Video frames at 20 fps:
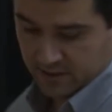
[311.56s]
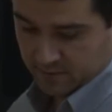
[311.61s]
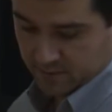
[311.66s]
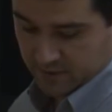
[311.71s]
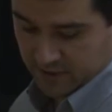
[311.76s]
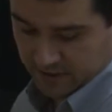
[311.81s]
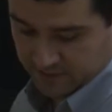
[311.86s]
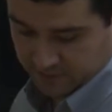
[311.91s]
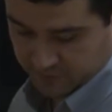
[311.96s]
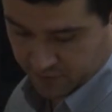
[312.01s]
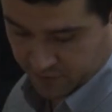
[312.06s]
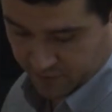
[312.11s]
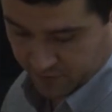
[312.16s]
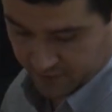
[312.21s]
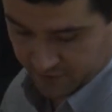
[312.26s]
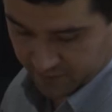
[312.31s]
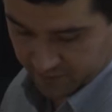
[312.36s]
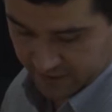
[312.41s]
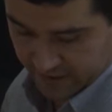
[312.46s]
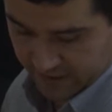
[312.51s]
Contrary
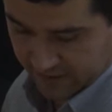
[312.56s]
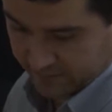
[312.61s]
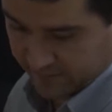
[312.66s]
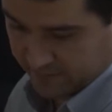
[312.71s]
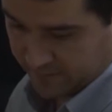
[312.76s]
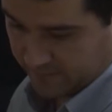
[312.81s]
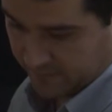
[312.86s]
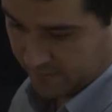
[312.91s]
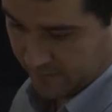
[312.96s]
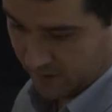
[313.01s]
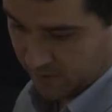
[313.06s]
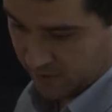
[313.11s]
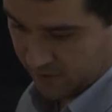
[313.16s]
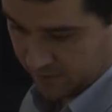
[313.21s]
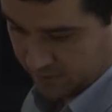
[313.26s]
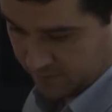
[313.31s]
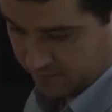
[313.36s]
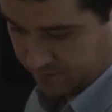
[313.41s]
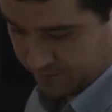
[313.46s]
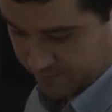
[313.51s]
on that, I mean
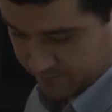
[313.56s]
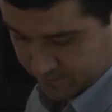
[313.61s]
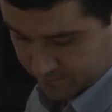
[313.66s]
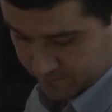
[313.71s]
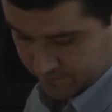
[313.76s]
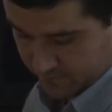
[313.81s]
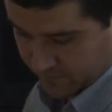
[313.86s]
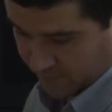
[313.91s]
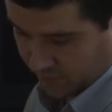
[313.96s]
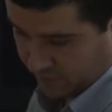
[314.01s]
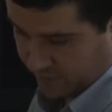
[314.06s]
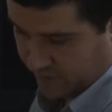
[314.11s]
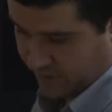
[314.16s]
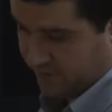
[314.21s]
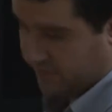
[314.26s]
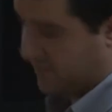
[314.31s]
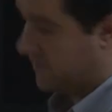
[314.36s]
on the